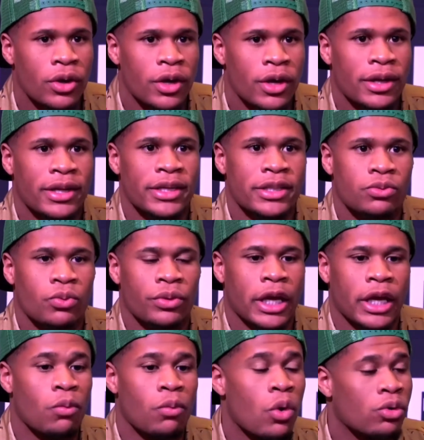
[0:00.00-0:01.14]
it
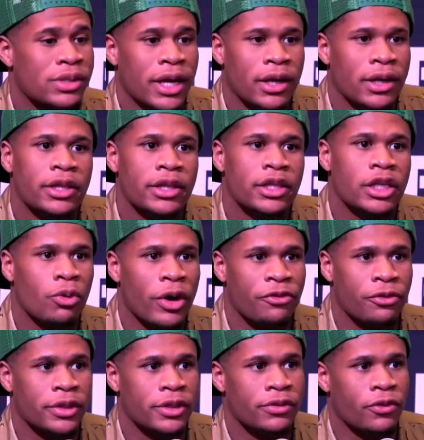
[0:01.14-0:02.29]
won't take nothing away
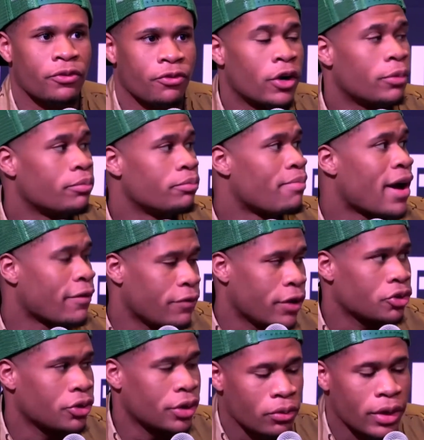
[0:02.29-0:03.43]
from my
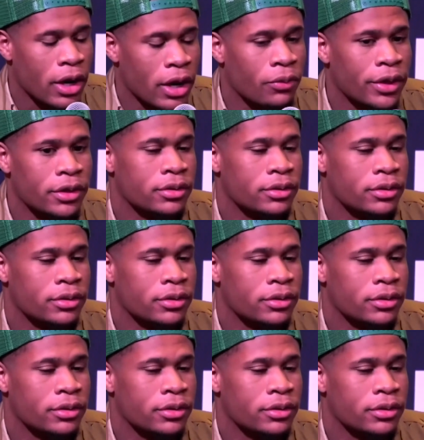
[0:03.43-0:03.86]
victory when I win.